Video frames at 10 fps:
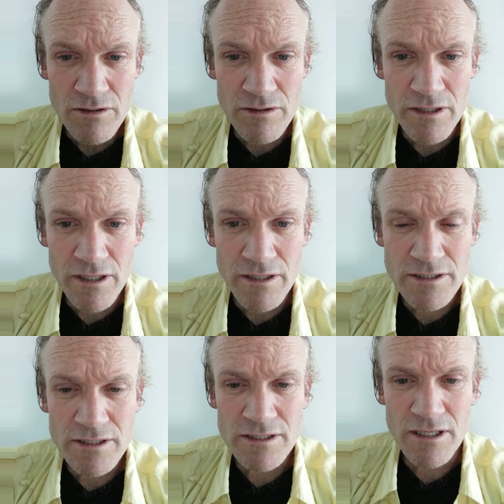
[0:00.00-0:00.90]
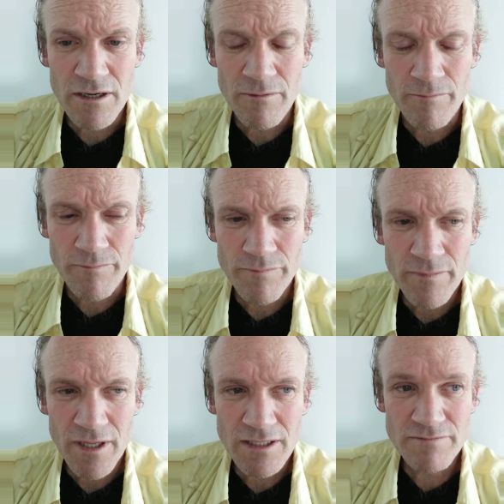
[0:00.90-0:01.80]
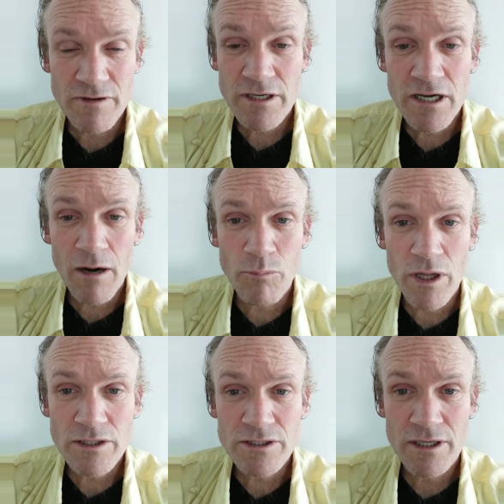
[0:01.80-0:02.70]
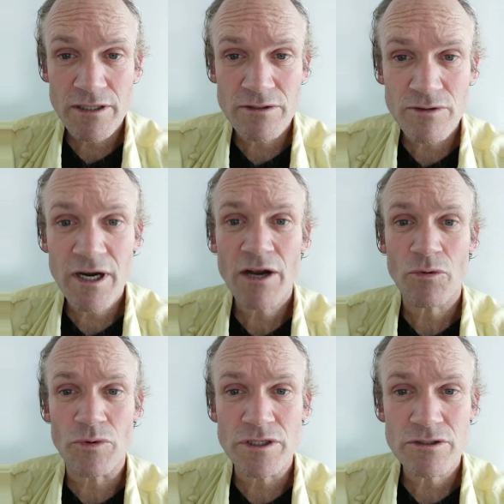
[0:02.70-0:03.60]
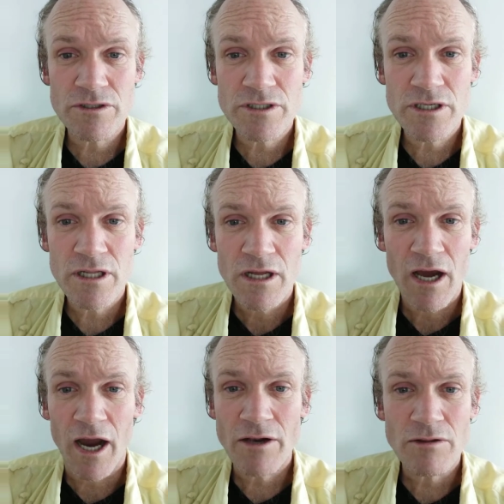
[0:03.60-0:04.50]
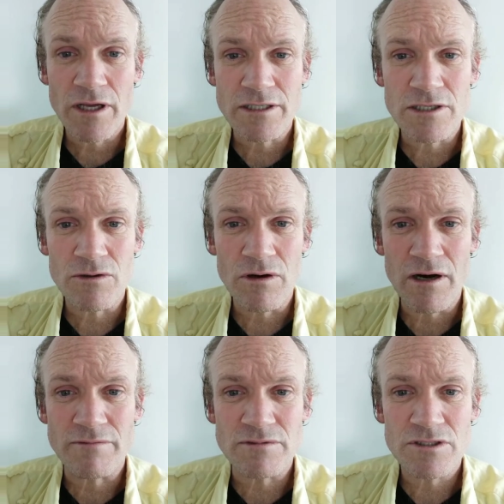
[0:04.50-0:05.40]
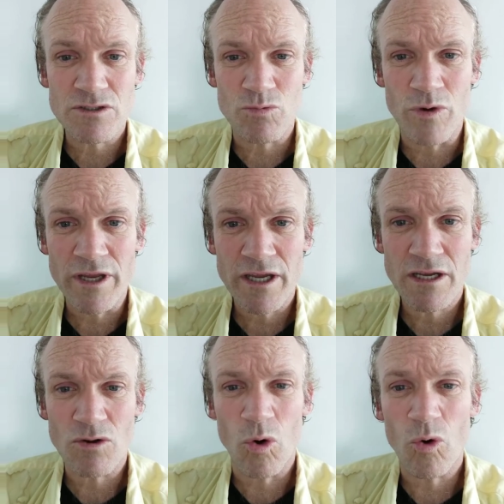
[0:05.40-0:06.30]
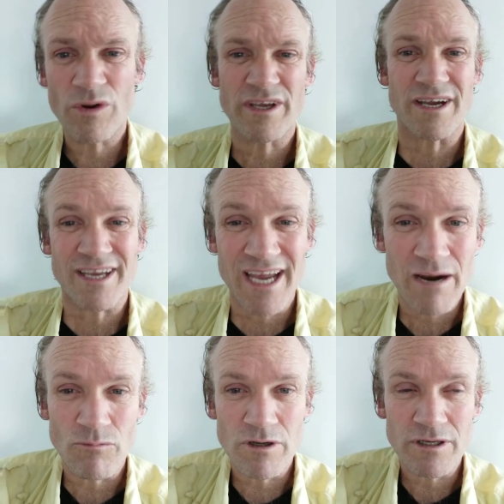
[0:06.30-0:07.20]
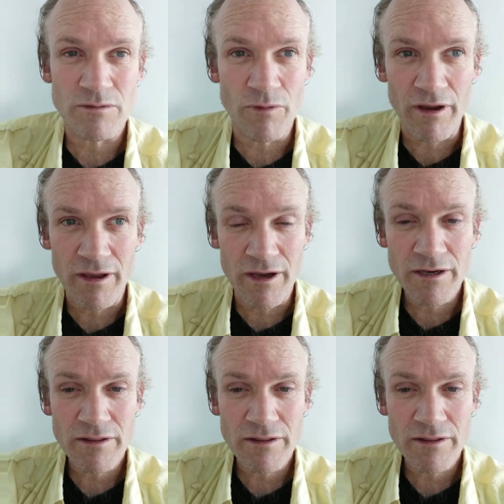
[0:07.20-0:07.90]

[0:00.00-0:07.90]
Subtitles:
Okay, this is it's very complex. You got to research it. I don't like to go out just winging it, holding a camera in my hand.